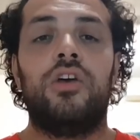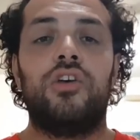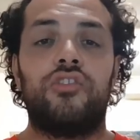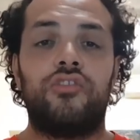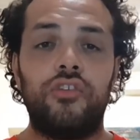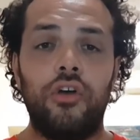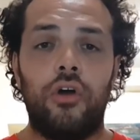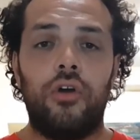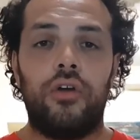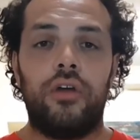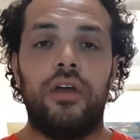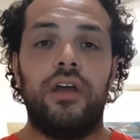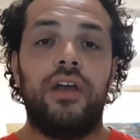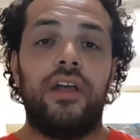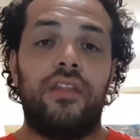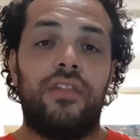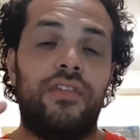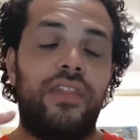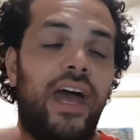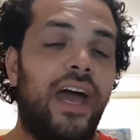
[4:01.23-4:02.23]
So
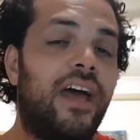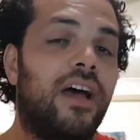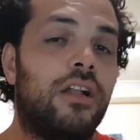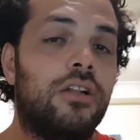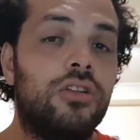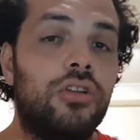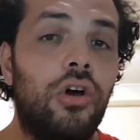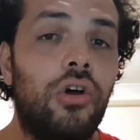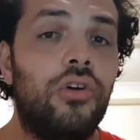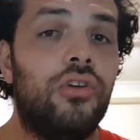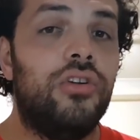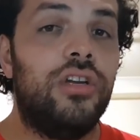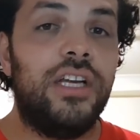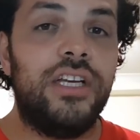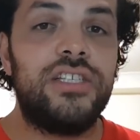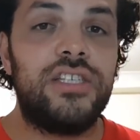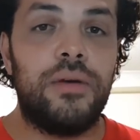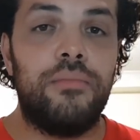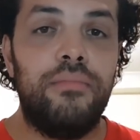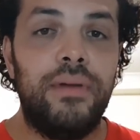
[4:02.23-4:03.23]
that alone
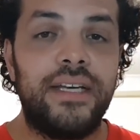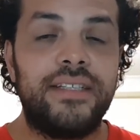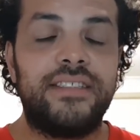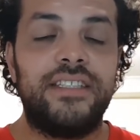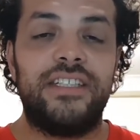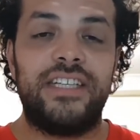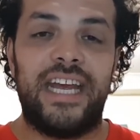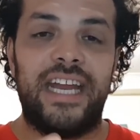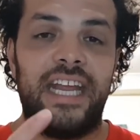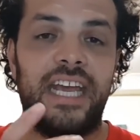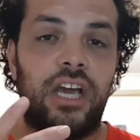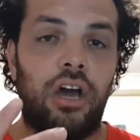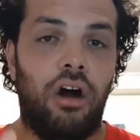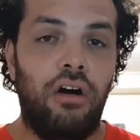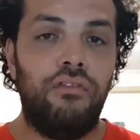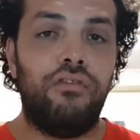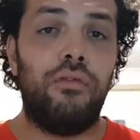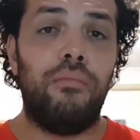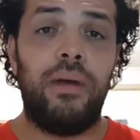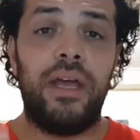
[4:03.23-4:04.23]
is a message and a
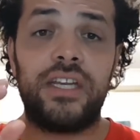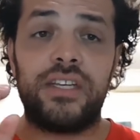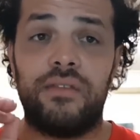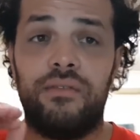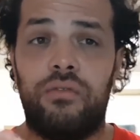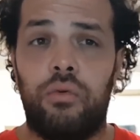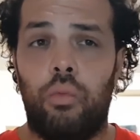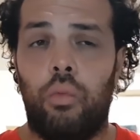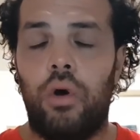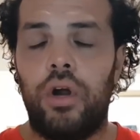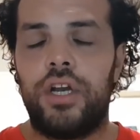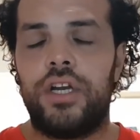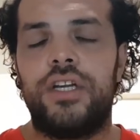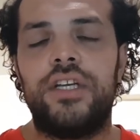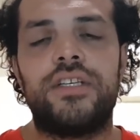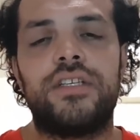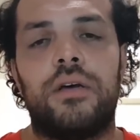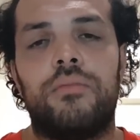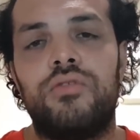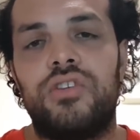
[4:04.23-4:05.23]
confirmation for what it
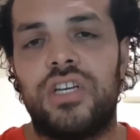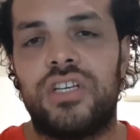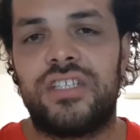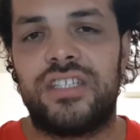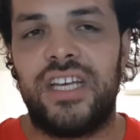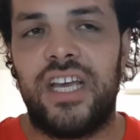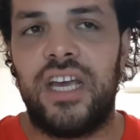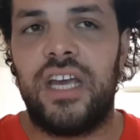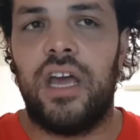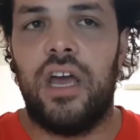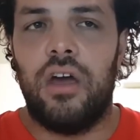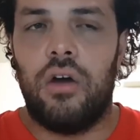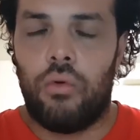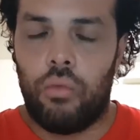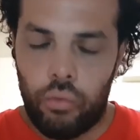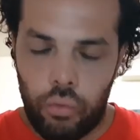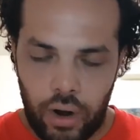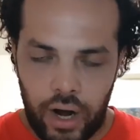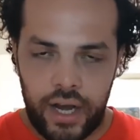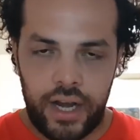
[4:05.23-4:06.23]
is I'm just saying
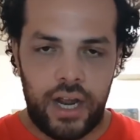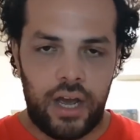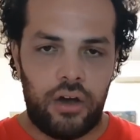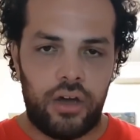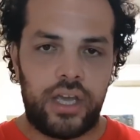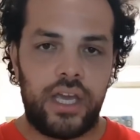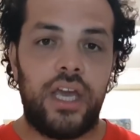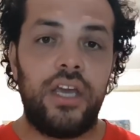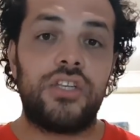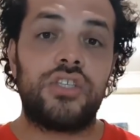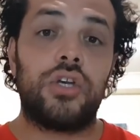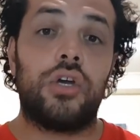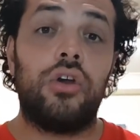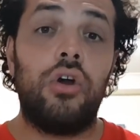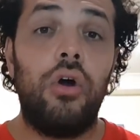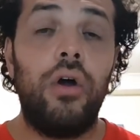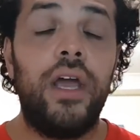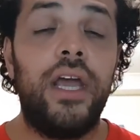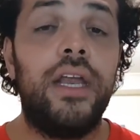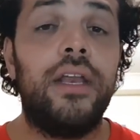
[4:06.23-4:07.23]
right now. Okay, so
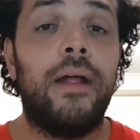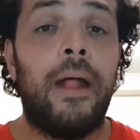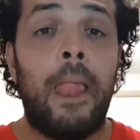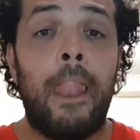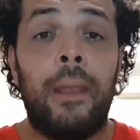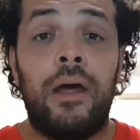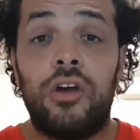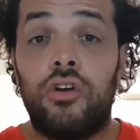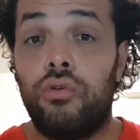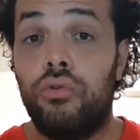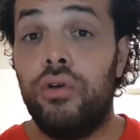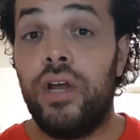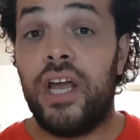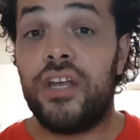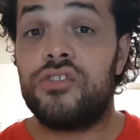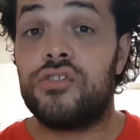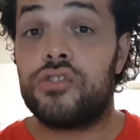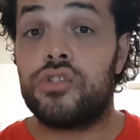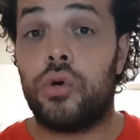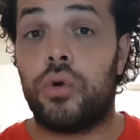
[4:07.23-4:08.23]
go ahead,
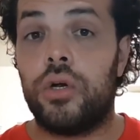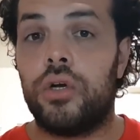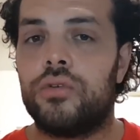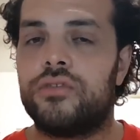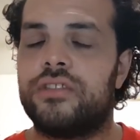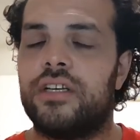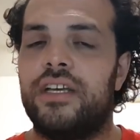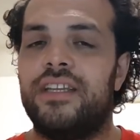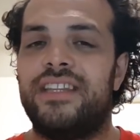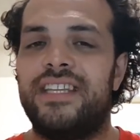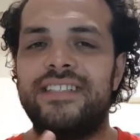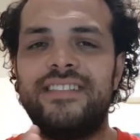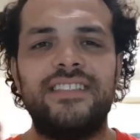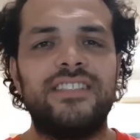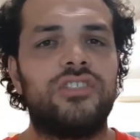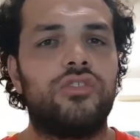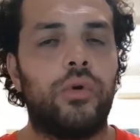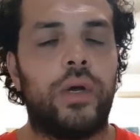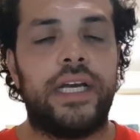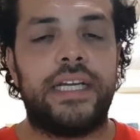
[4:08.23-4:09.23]
create tutorials. This
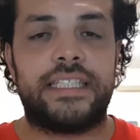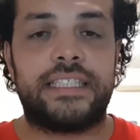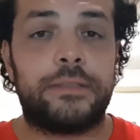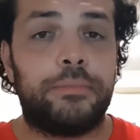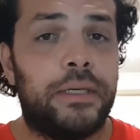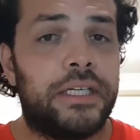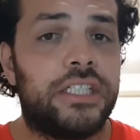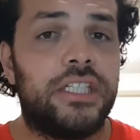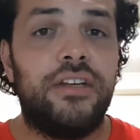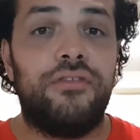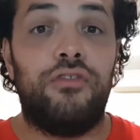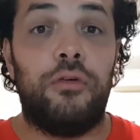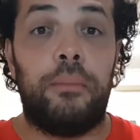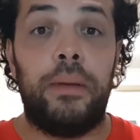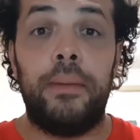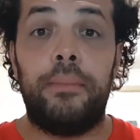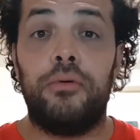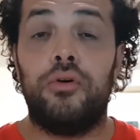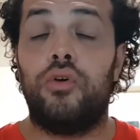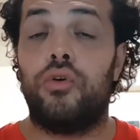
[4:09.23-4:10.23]
is great, especially for
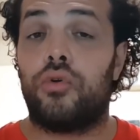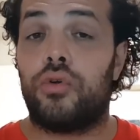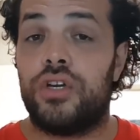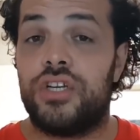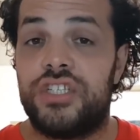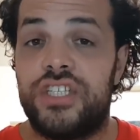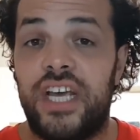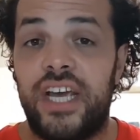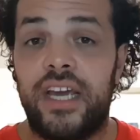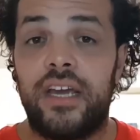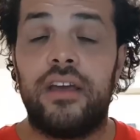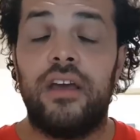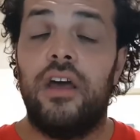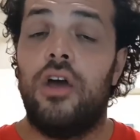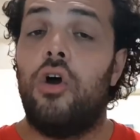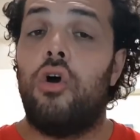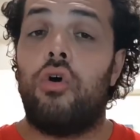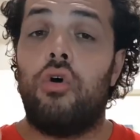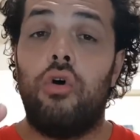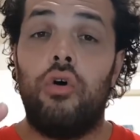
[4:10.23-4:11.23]
people who are in tech
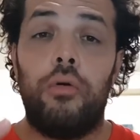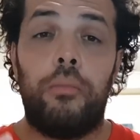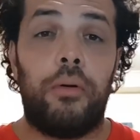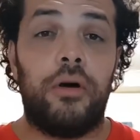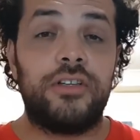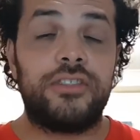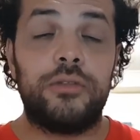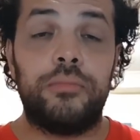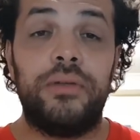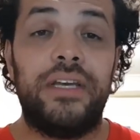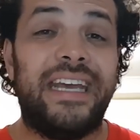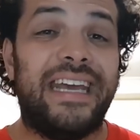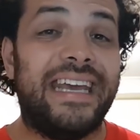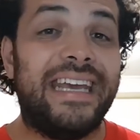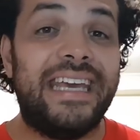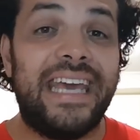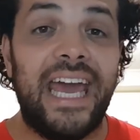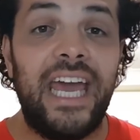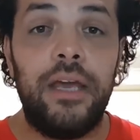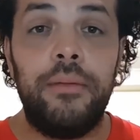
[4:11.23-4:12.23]
or possibly
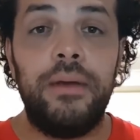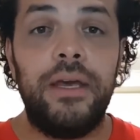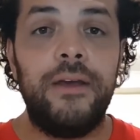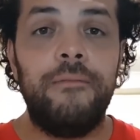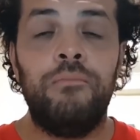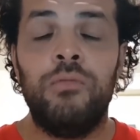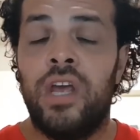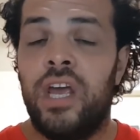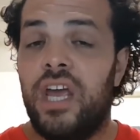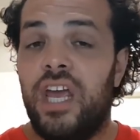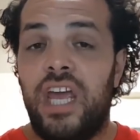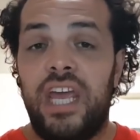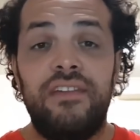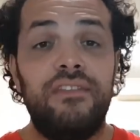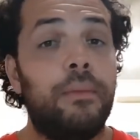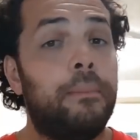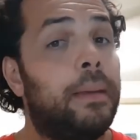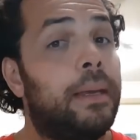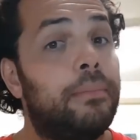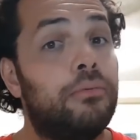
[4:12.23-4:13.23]
in gaming,
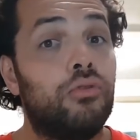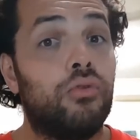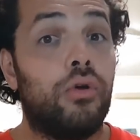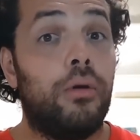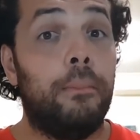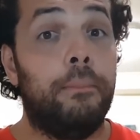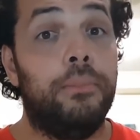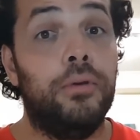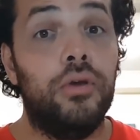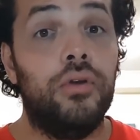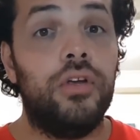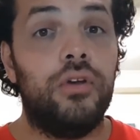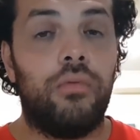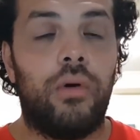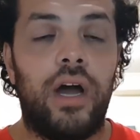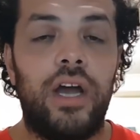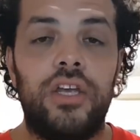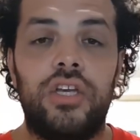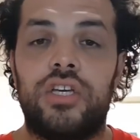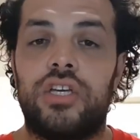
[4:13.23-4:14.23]
even people who are in beauty, right?